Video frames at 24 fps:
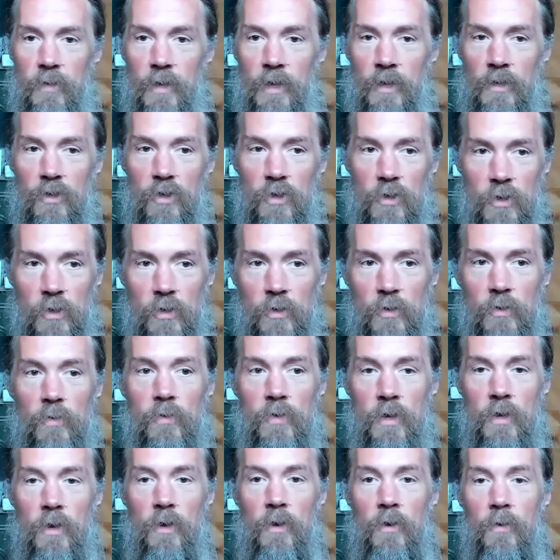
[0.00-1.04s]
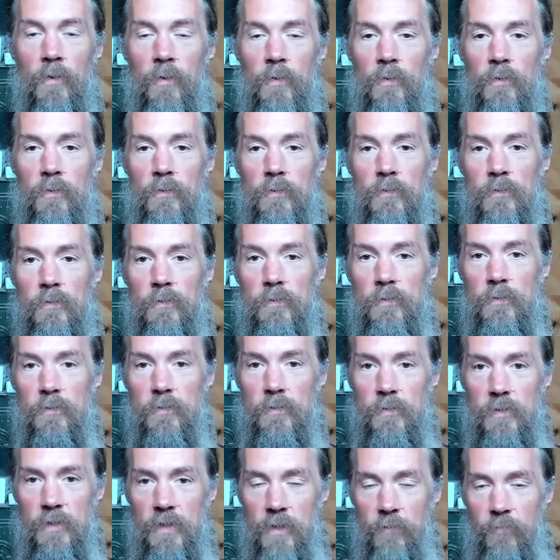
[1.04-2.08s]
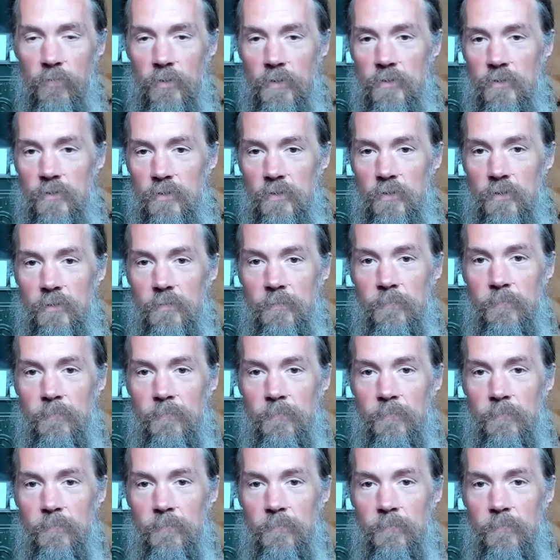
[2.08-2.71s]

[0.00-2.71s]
And you know the difference.